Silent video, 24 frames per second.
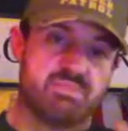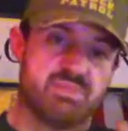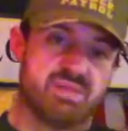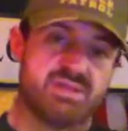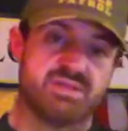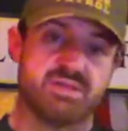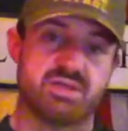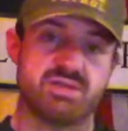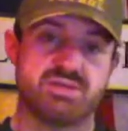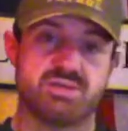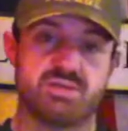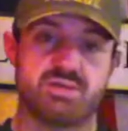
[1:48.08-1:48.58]
as
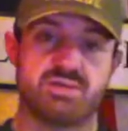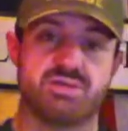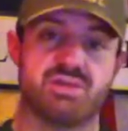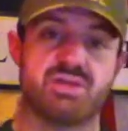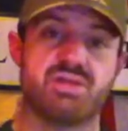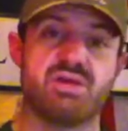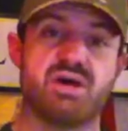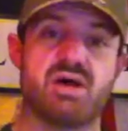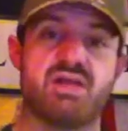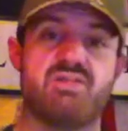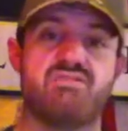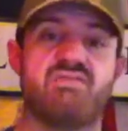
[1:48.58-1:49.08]
long as you're in the
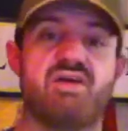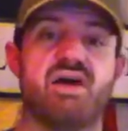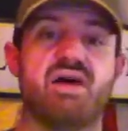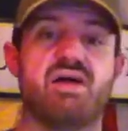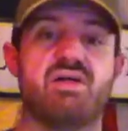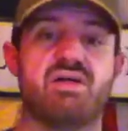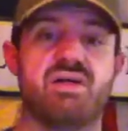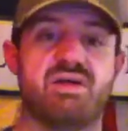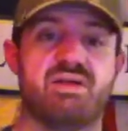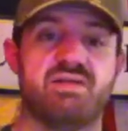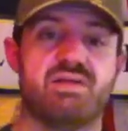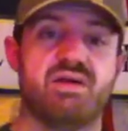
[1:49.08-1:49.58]

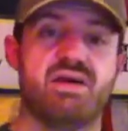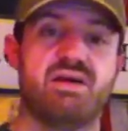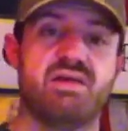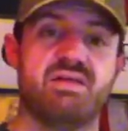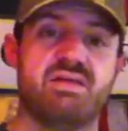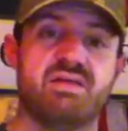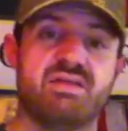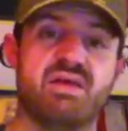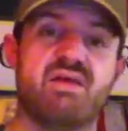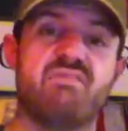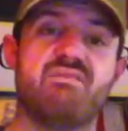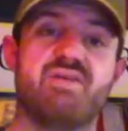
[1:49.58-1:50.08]

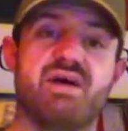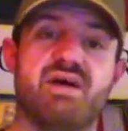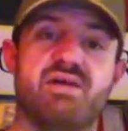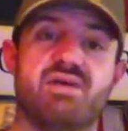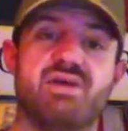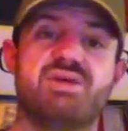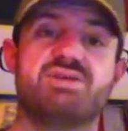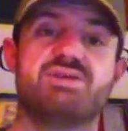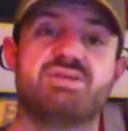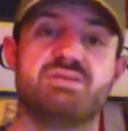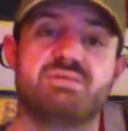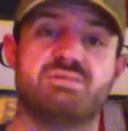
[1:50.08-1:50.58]

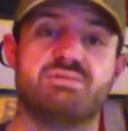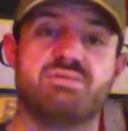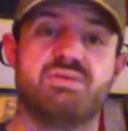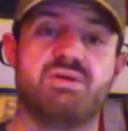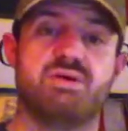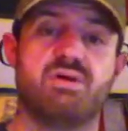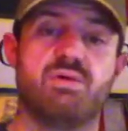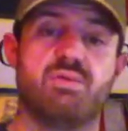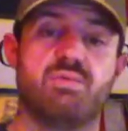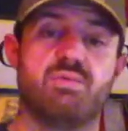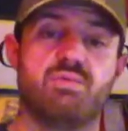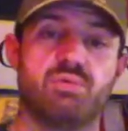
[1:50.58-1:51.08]
non-violation
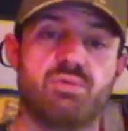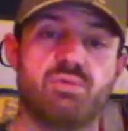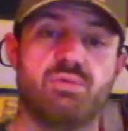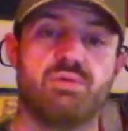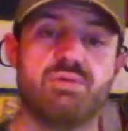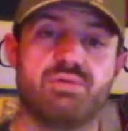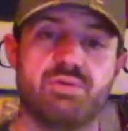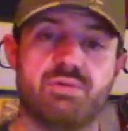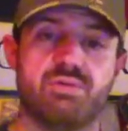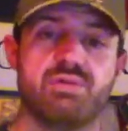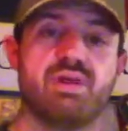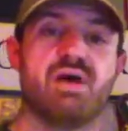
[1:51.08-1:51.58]

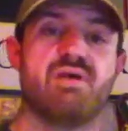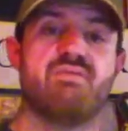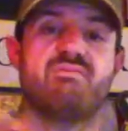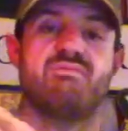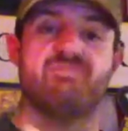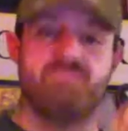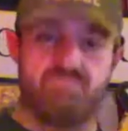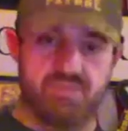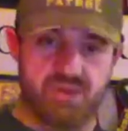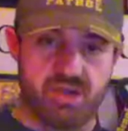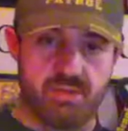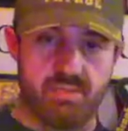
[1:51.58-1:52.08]
rule, you're not
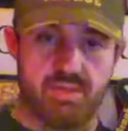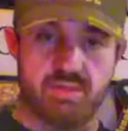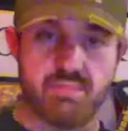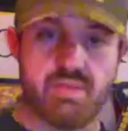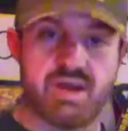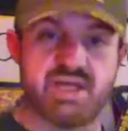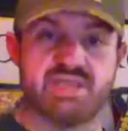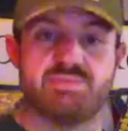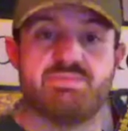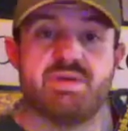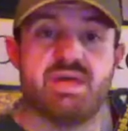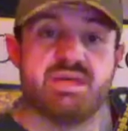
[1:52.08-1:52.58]
coming to
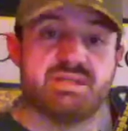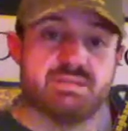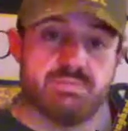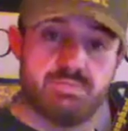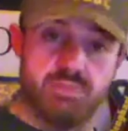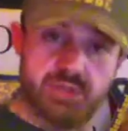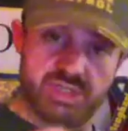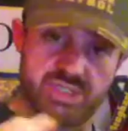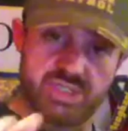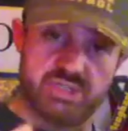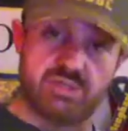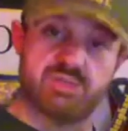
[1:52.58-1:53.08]
my space and
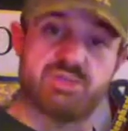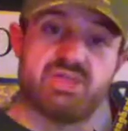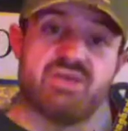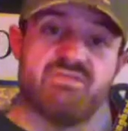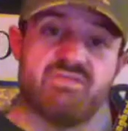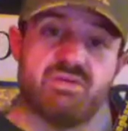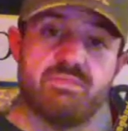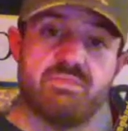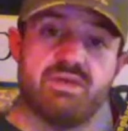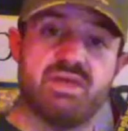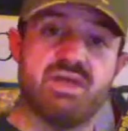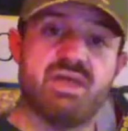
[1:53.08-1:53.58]
pushing your
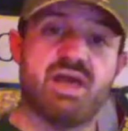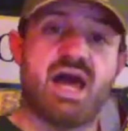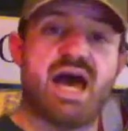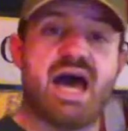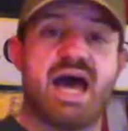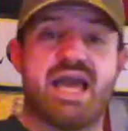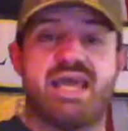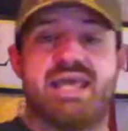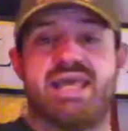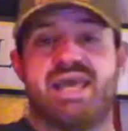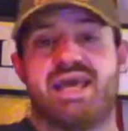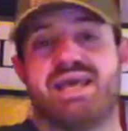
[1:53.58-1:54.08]
stuff on me.
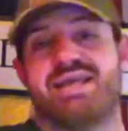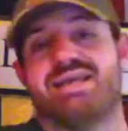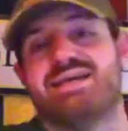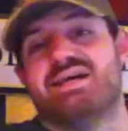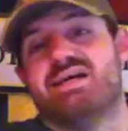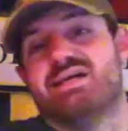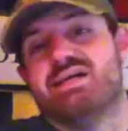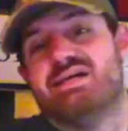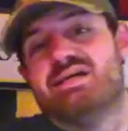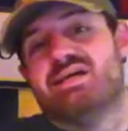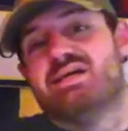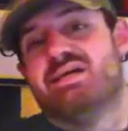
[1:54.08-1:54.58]
I can't
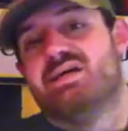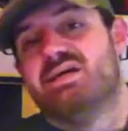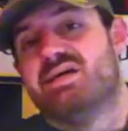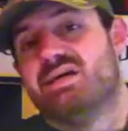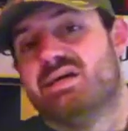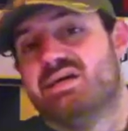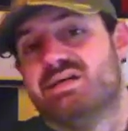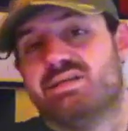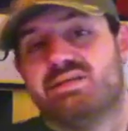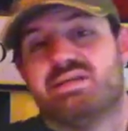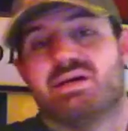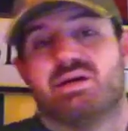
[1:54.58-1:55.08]

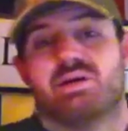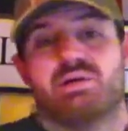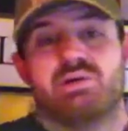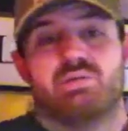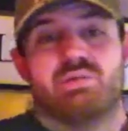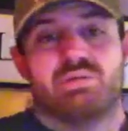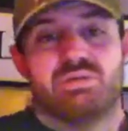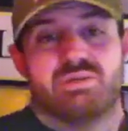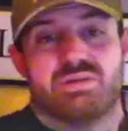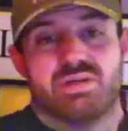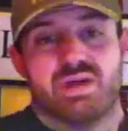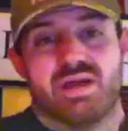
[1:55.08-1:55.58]
tell
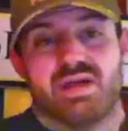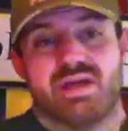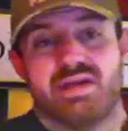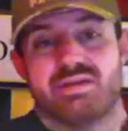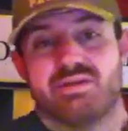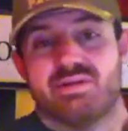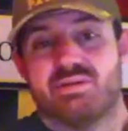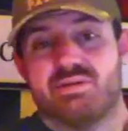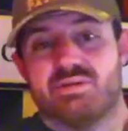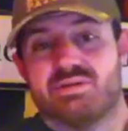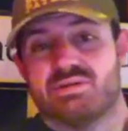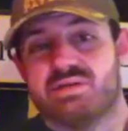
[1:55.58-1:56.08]
you I can't
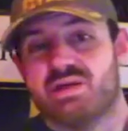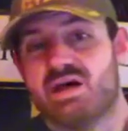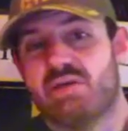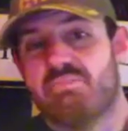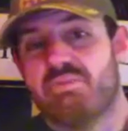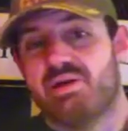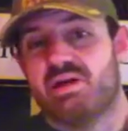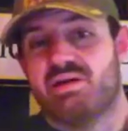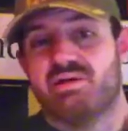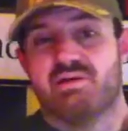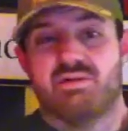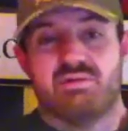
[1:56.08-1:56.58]
tell you to stop.
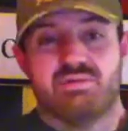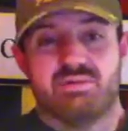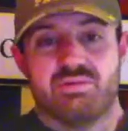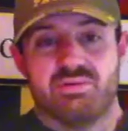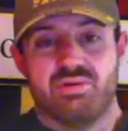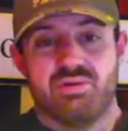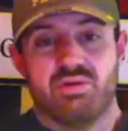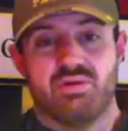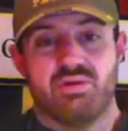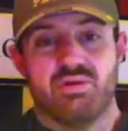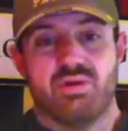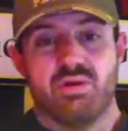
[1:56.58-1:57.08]
I can't tell you to
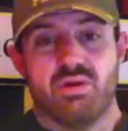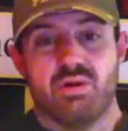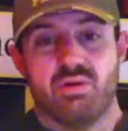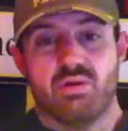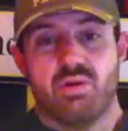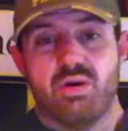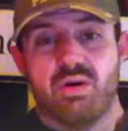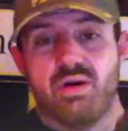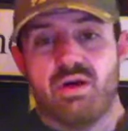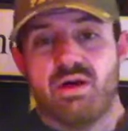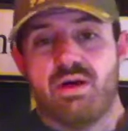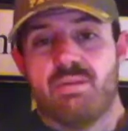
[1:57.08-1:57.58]
do.
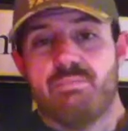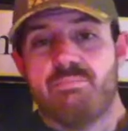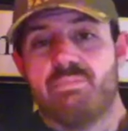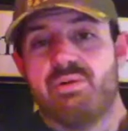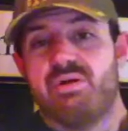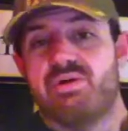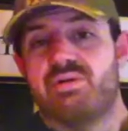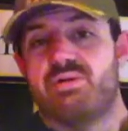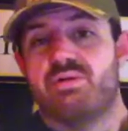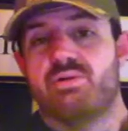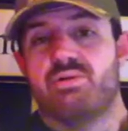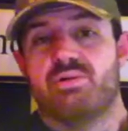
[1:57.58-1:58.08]

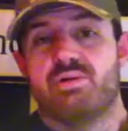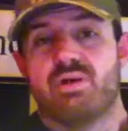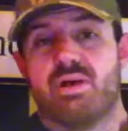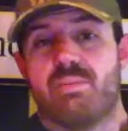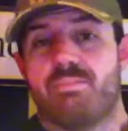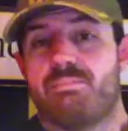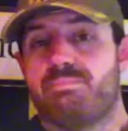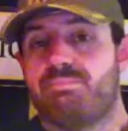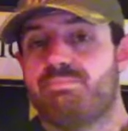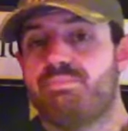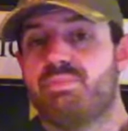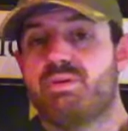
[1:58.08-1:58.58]
But you're not,
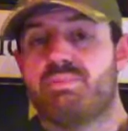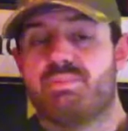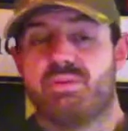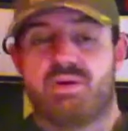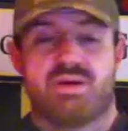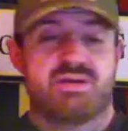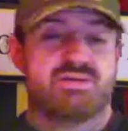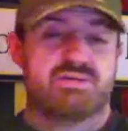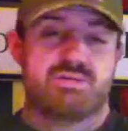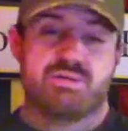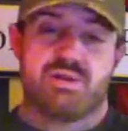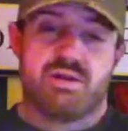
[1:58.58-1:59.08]

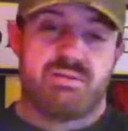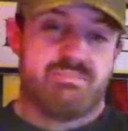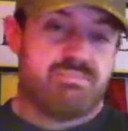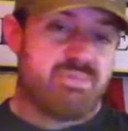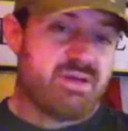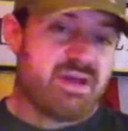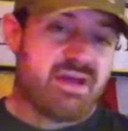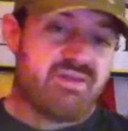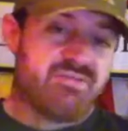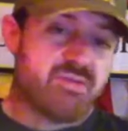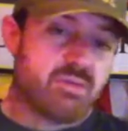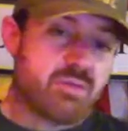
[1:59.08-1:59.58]
because you're not.
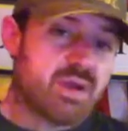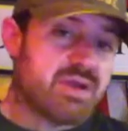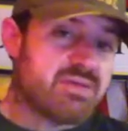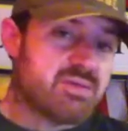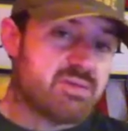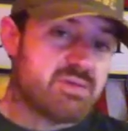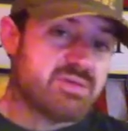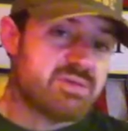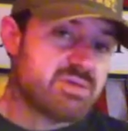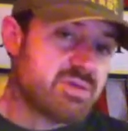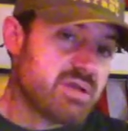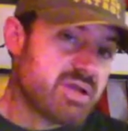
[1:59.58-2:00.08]
But I have no right to,
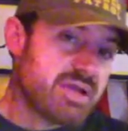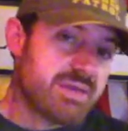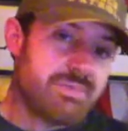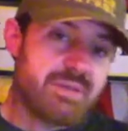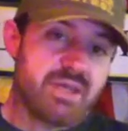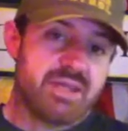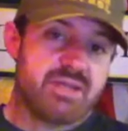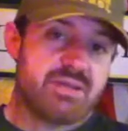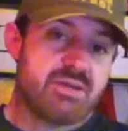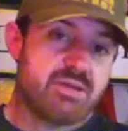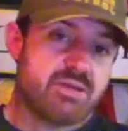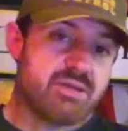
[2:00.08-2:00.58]
because you're not
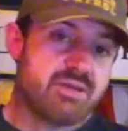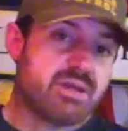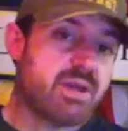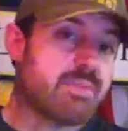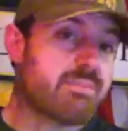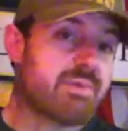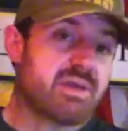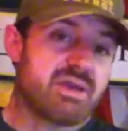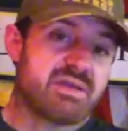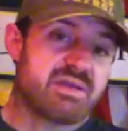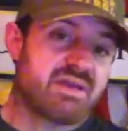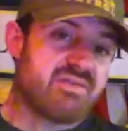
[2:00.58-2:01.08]
coming in here and you're not
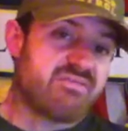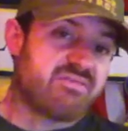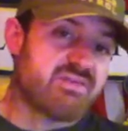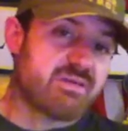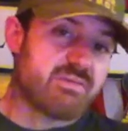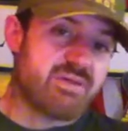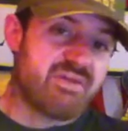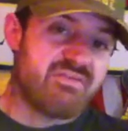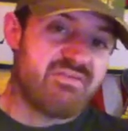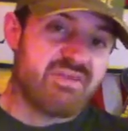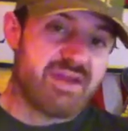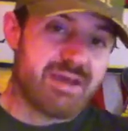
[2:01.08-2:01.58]
bringing that in
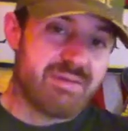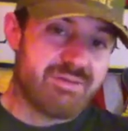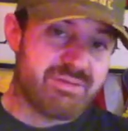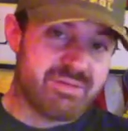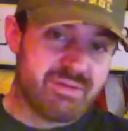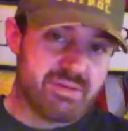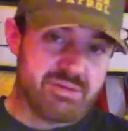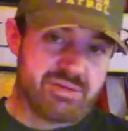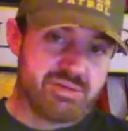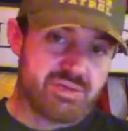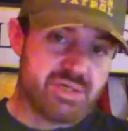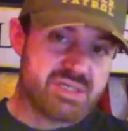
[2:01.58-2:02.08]
front of my
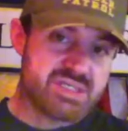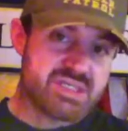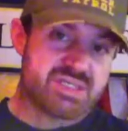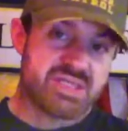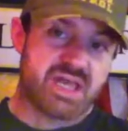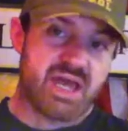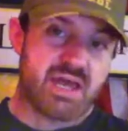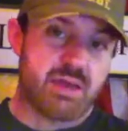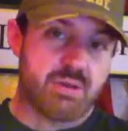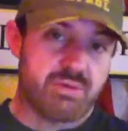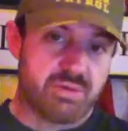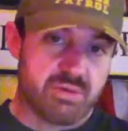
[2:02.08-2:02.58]
family or choices
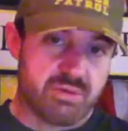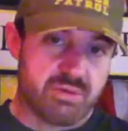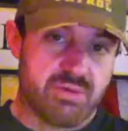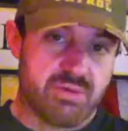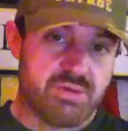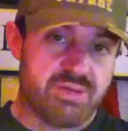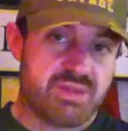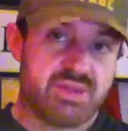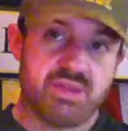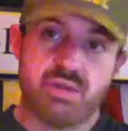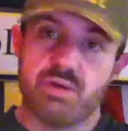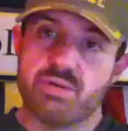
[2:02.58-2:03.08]
that I don't
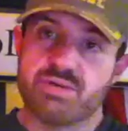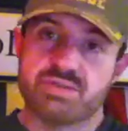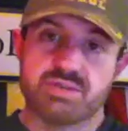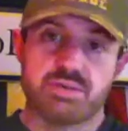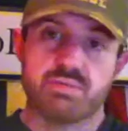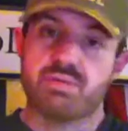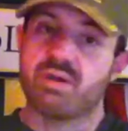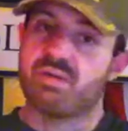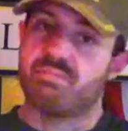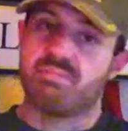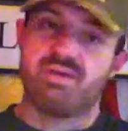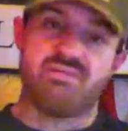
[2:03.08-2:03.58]
with. So
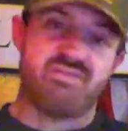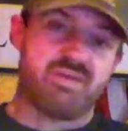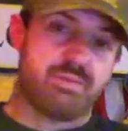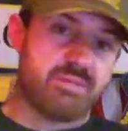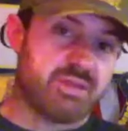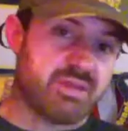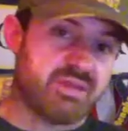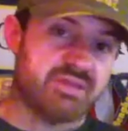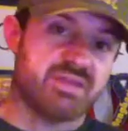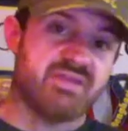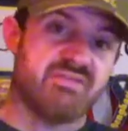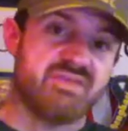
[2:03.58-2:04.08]
like my
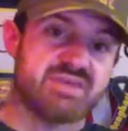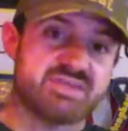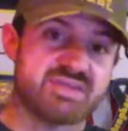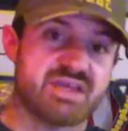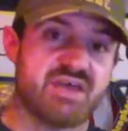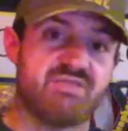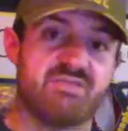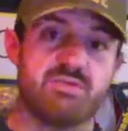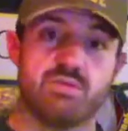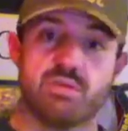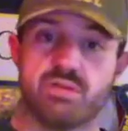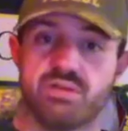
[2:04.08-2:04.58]
family can live its
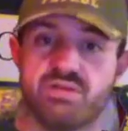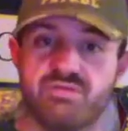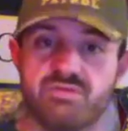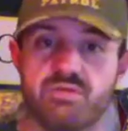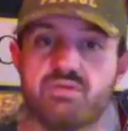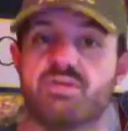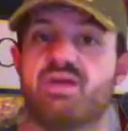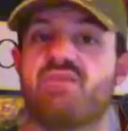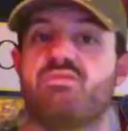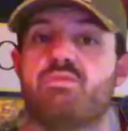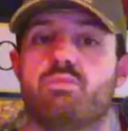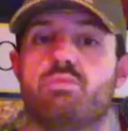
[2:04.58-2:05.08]
life and you can live
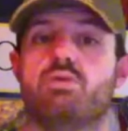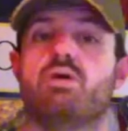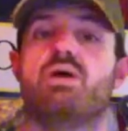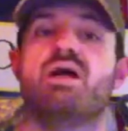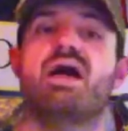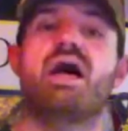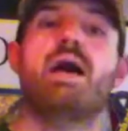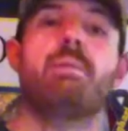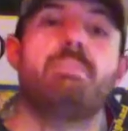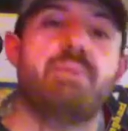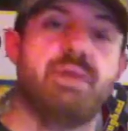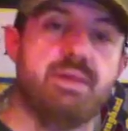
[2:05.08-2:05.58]
your life and we're all
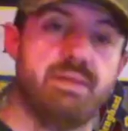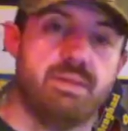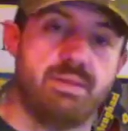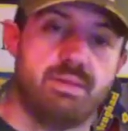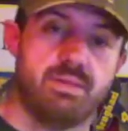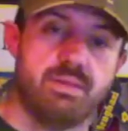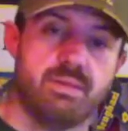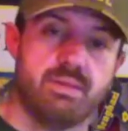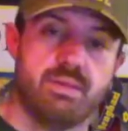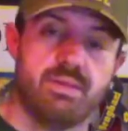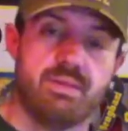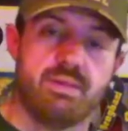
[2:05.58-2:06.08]
happy,
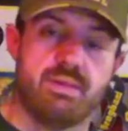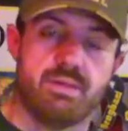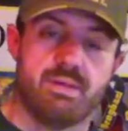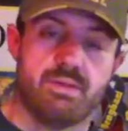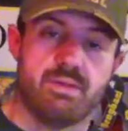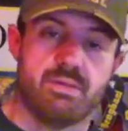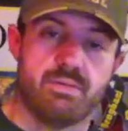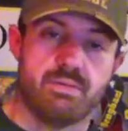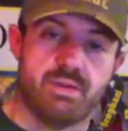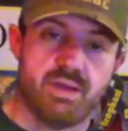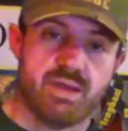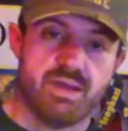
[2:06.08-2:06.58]

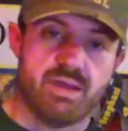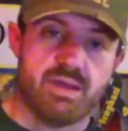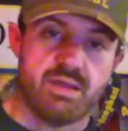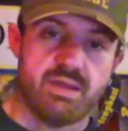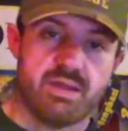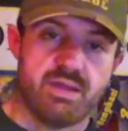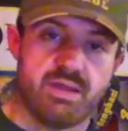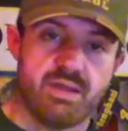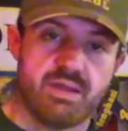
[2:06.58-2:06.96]
right?